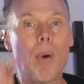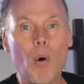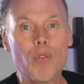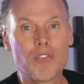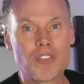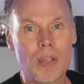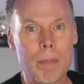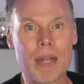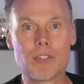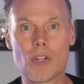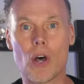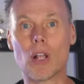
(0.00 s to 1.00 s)
Both
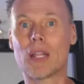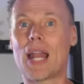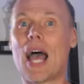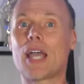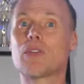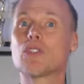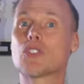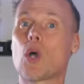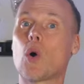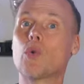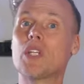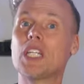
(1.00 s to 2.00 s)
Cement All and
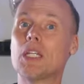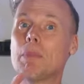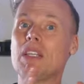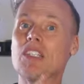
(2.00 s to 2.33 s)
Hydrostone need to be